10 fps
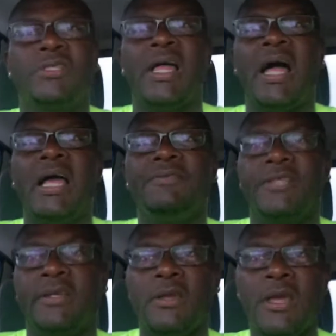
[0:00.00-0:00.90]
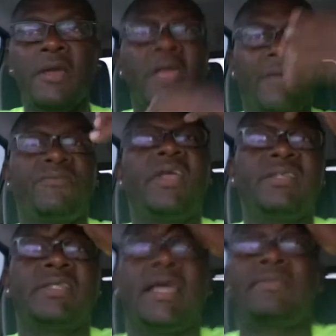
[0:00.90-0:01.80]
lives and
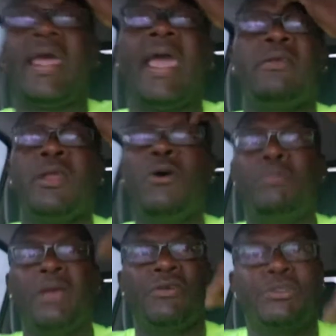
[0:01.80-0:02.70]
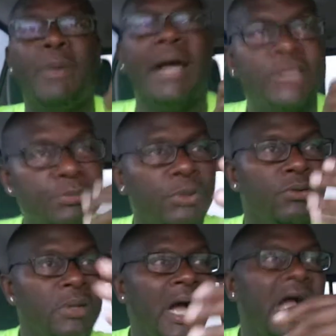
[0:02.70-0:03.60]
things like that. Be responsible,
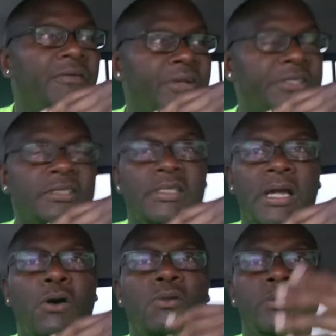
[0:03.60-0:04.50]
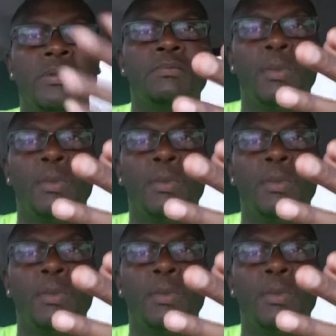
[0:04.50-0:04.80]
obviously, holding